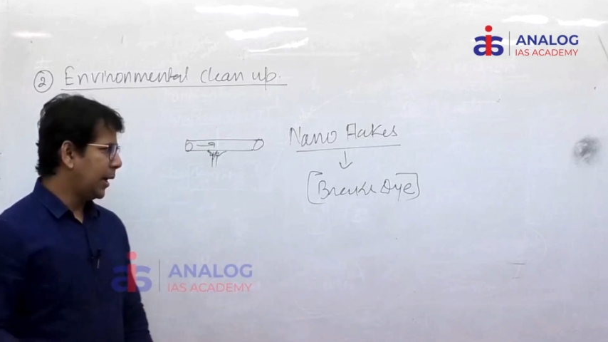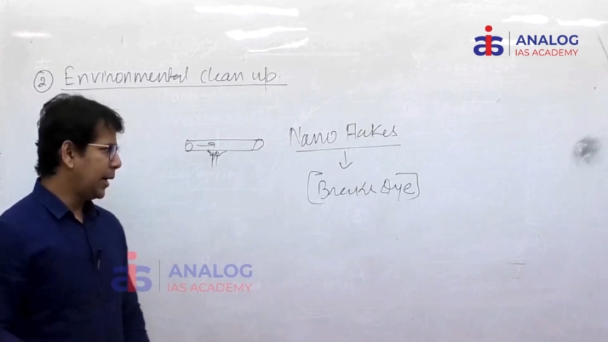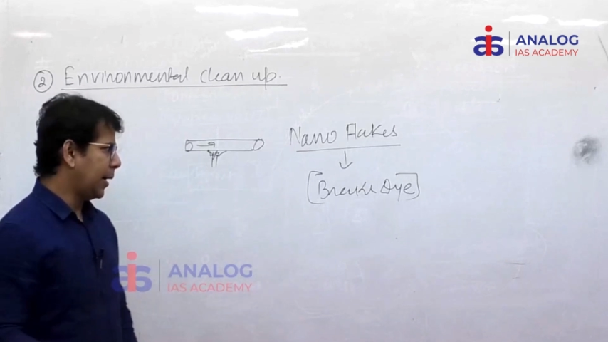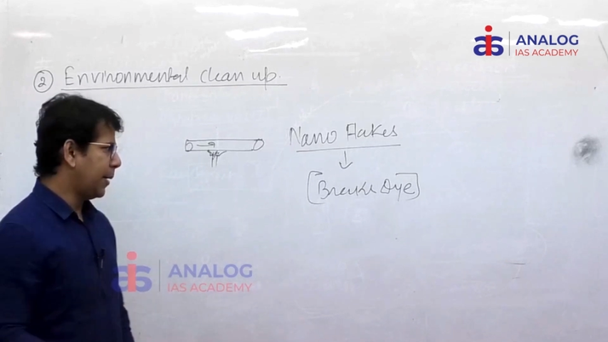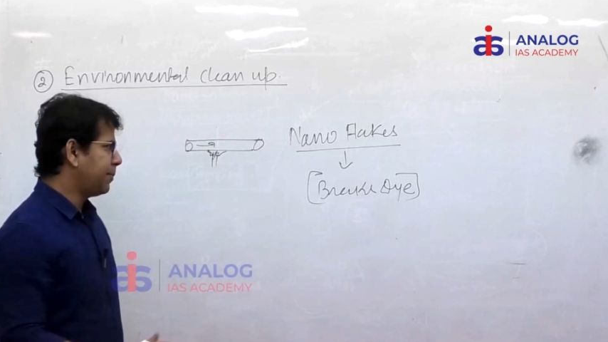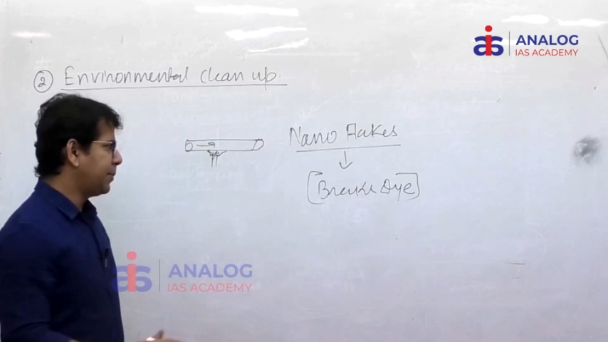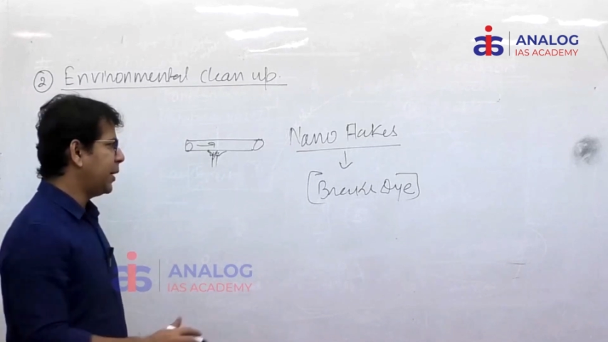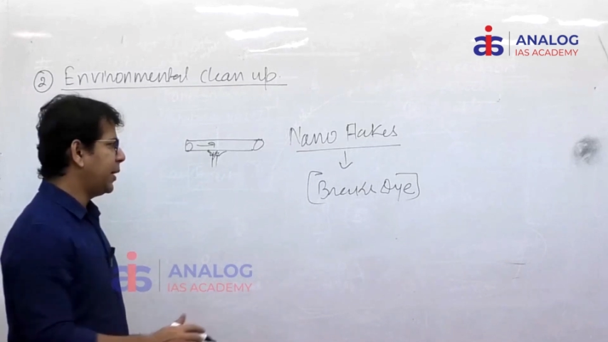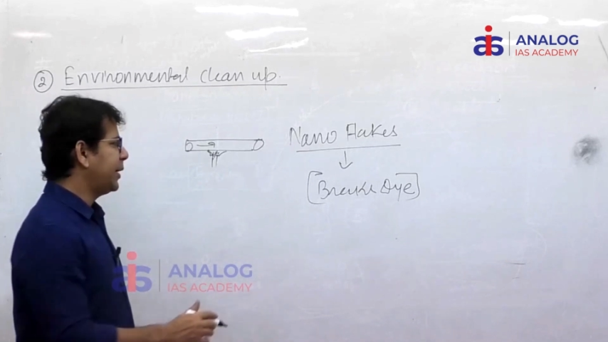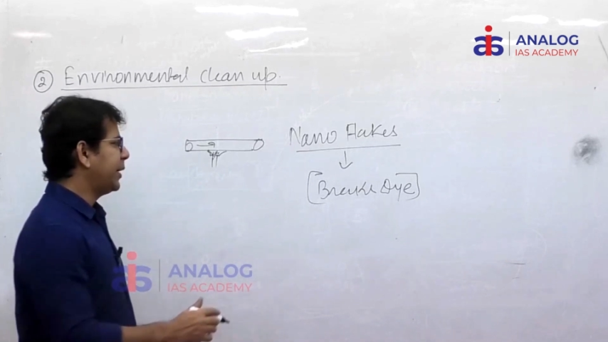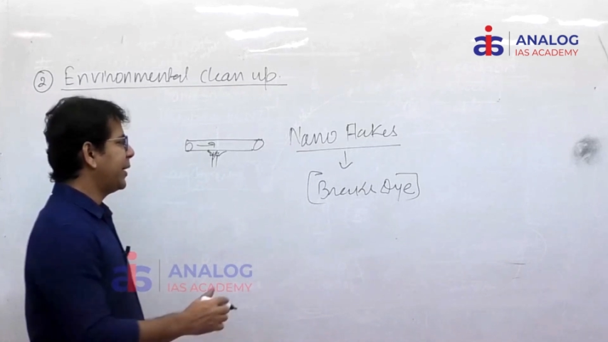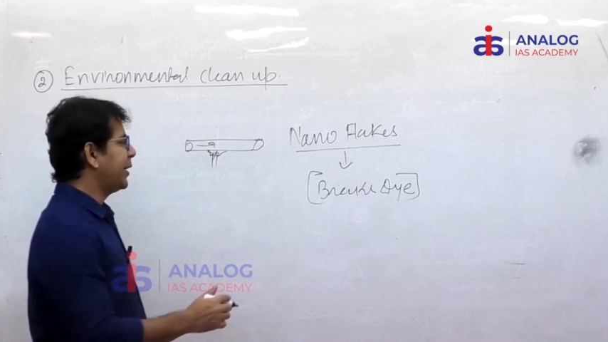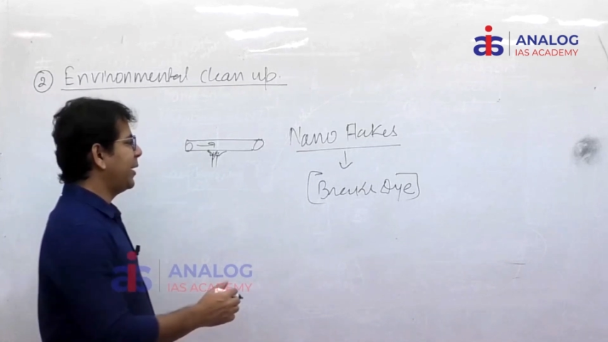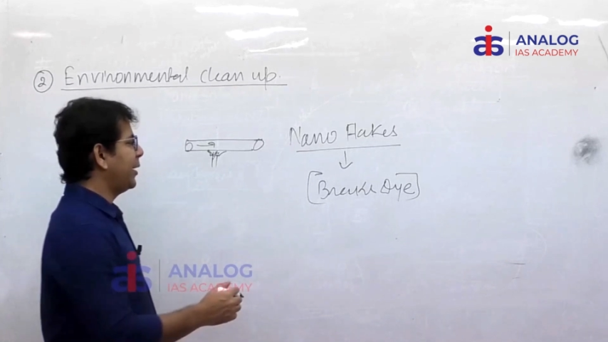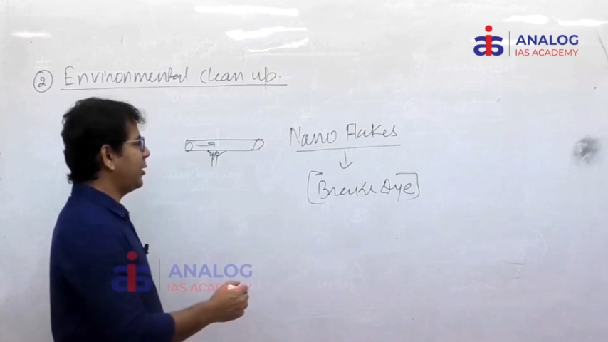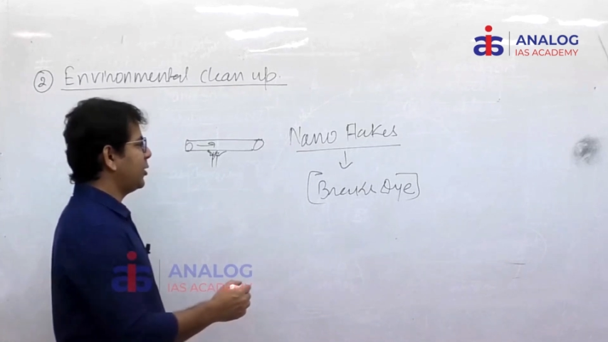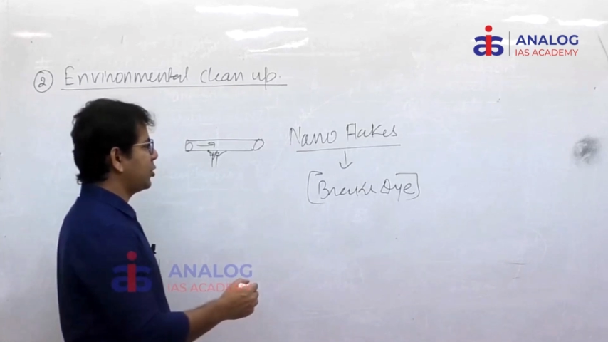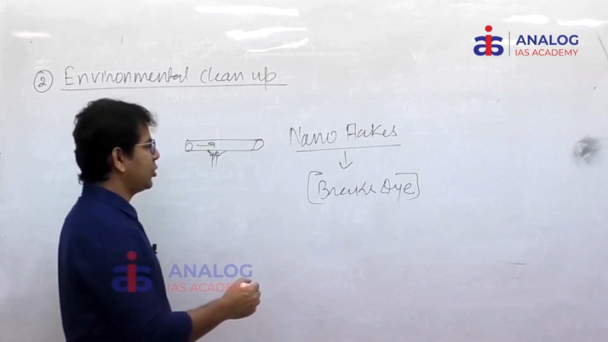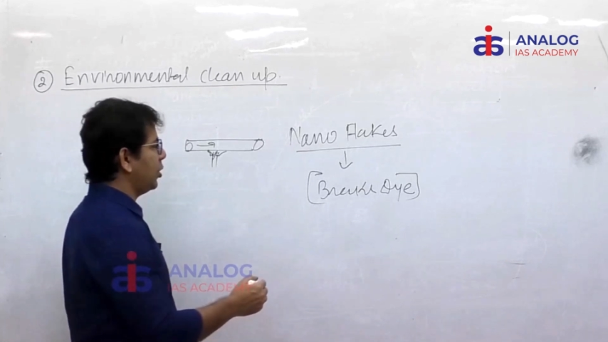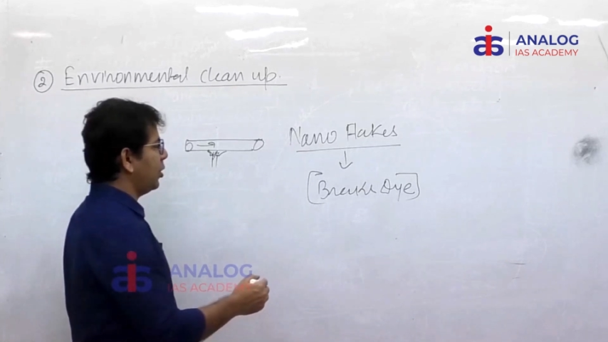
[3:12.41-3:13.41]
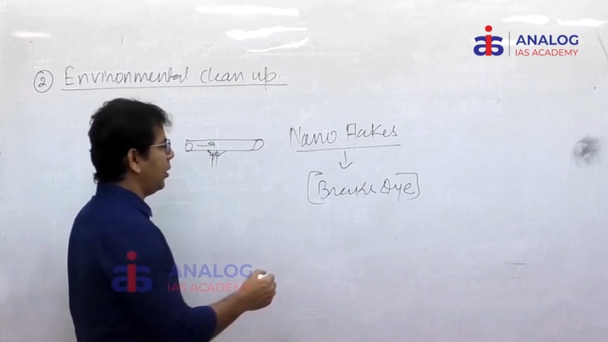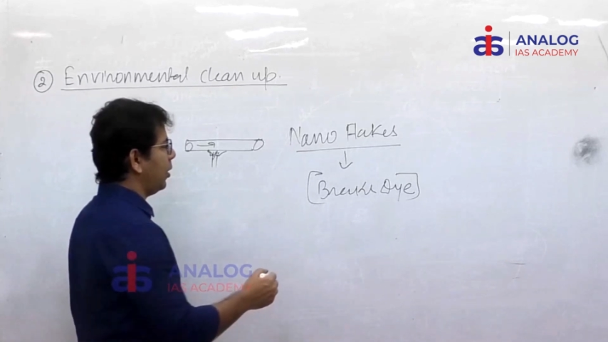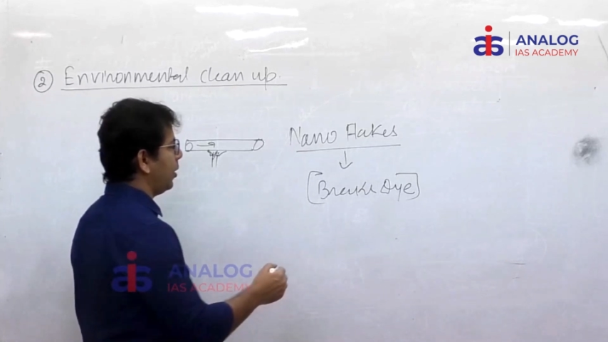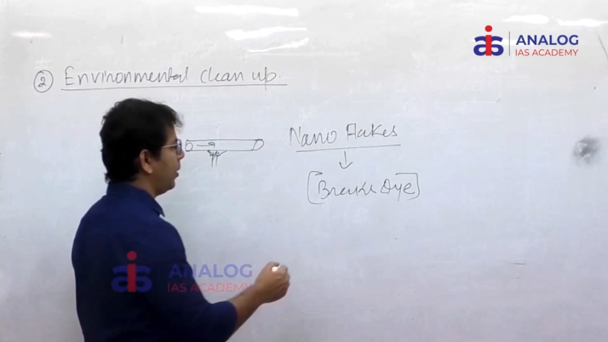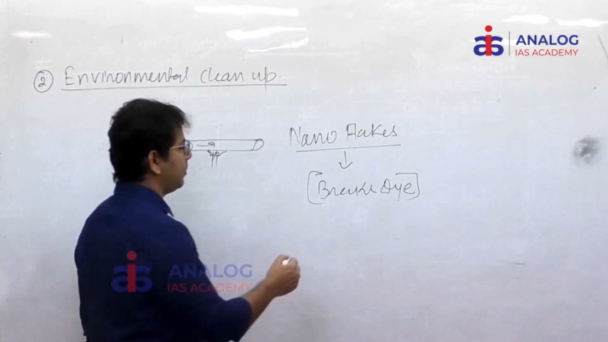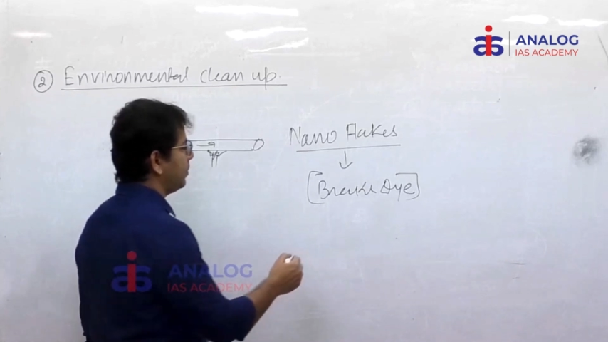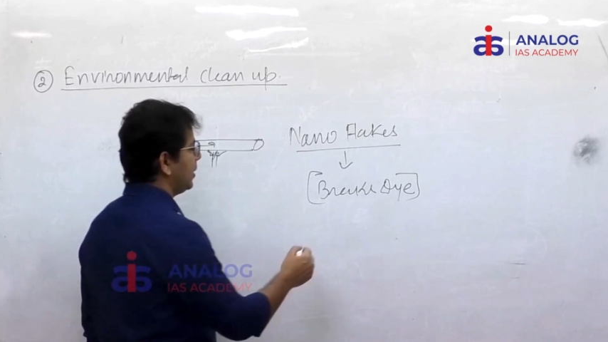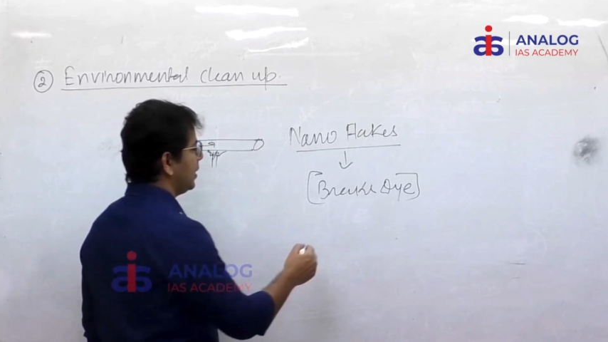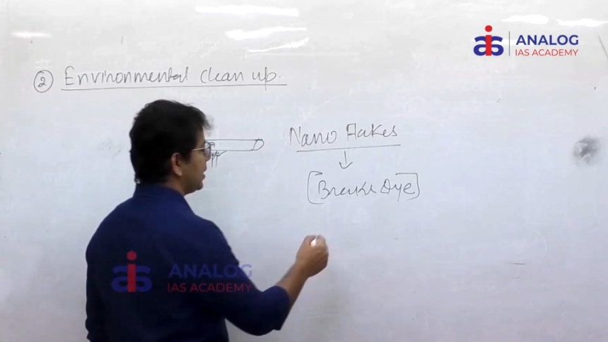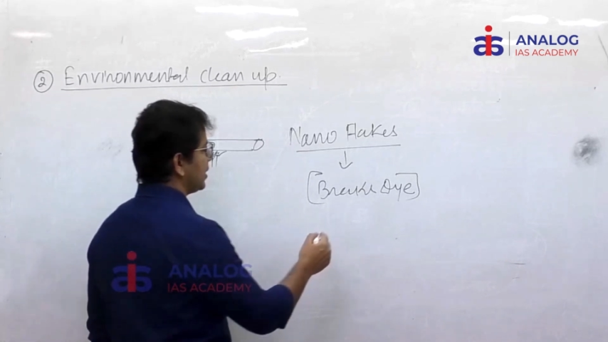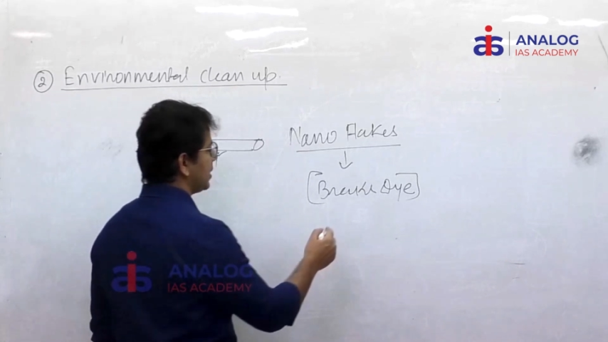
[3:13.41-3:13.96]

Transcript: And after degradation of